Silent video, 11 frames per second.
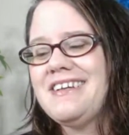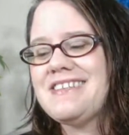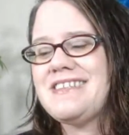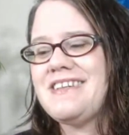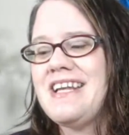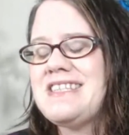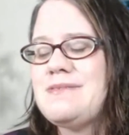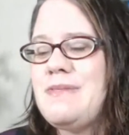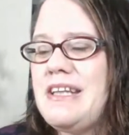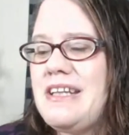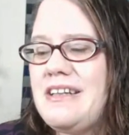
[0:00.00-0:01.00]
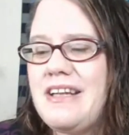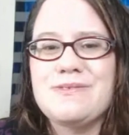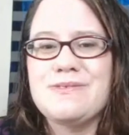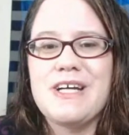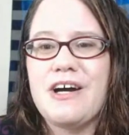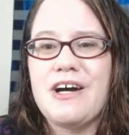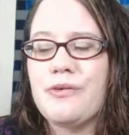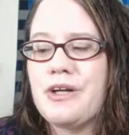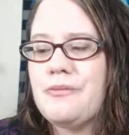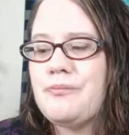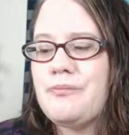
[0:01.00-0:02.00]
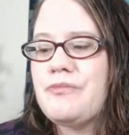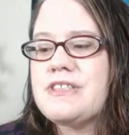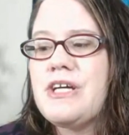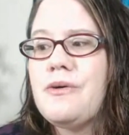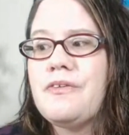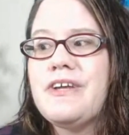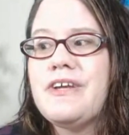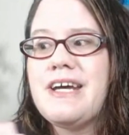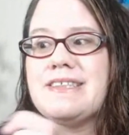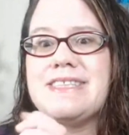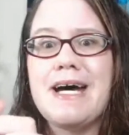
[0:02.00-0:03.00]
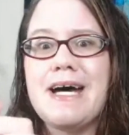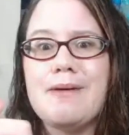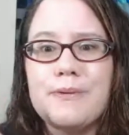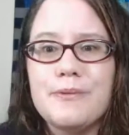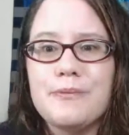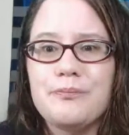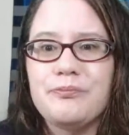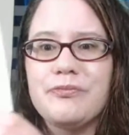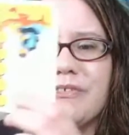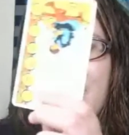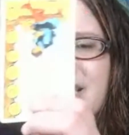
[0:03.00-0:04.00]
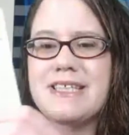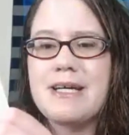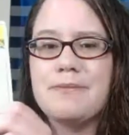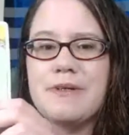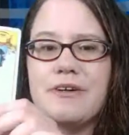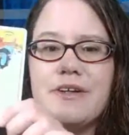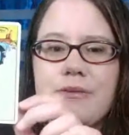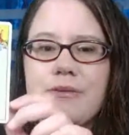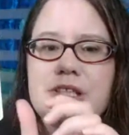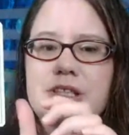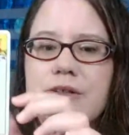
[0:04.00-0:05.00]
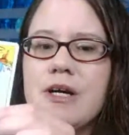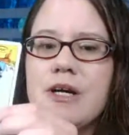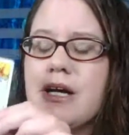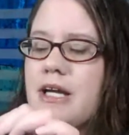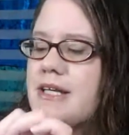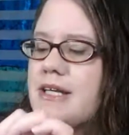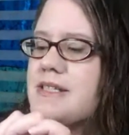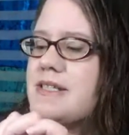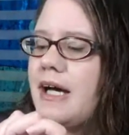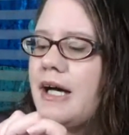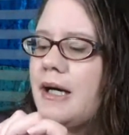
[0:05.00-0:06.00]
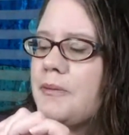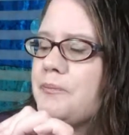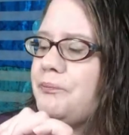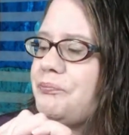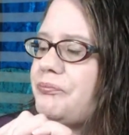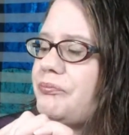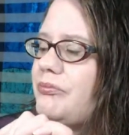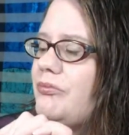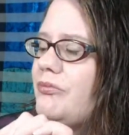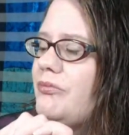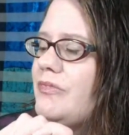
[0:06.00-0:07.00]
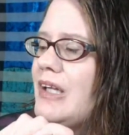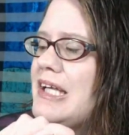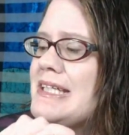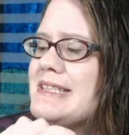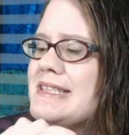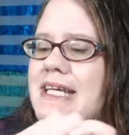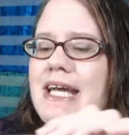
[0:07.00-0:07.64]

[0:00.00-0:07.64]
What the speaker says: So that's what I got for you. So the next step here that we do is it's the